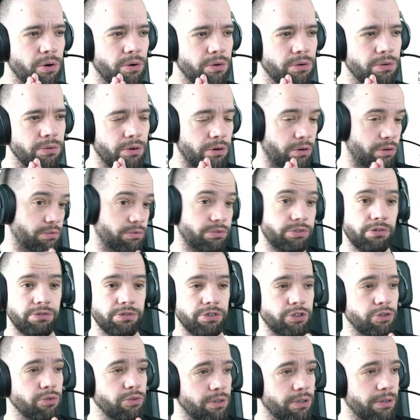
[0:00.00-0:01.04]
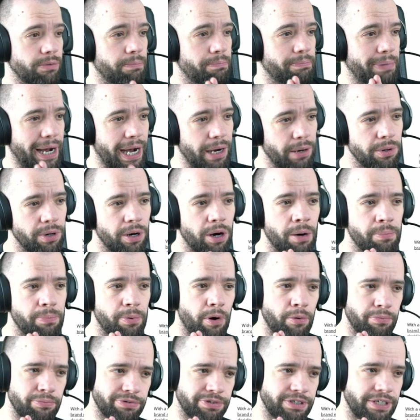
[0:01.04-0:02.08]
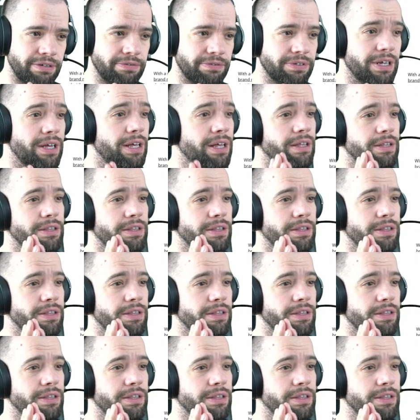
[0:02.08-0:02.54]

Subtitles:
up operatives